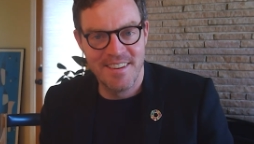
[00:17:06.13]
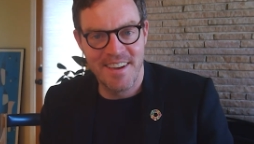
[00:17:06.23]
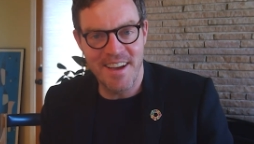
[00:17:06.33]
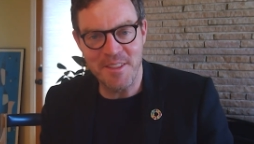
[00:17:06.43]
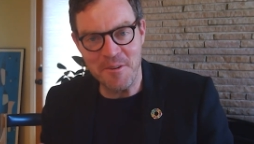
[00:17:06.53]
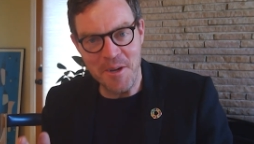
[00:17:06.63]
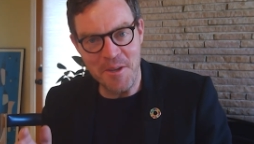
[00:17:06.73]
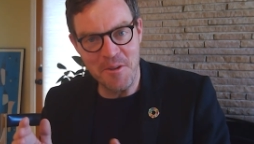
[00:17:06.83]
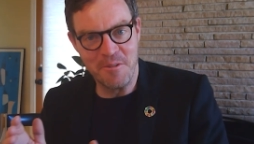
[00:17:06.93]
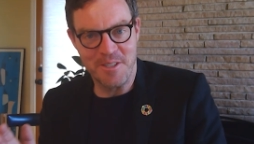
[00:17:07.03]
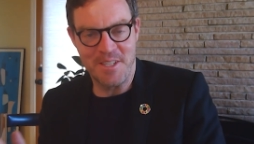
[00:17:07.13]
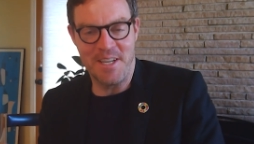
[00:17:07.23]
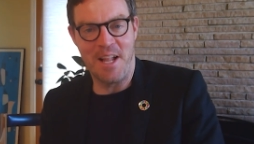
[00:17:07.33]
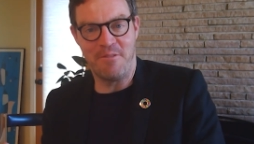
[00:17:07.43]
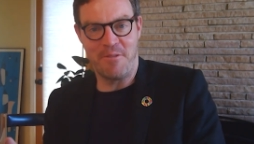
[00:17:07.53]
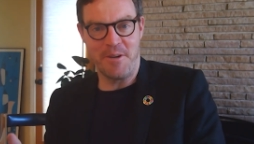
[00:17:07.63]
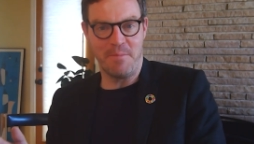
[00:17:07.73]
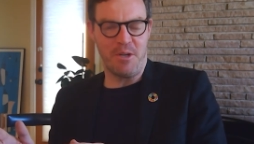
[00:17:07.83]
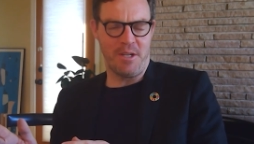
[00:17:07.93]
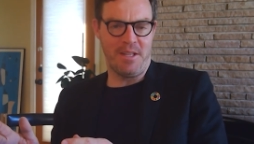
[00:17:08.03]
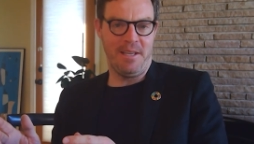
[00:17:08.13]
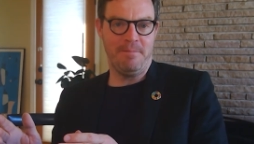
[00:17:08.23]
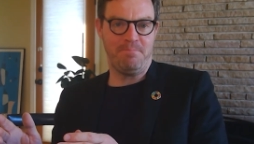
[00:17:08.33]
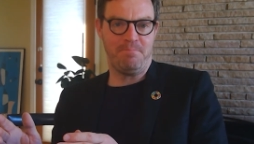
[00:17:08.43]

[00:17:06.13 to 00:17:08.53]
at the great University of California, Berkeley,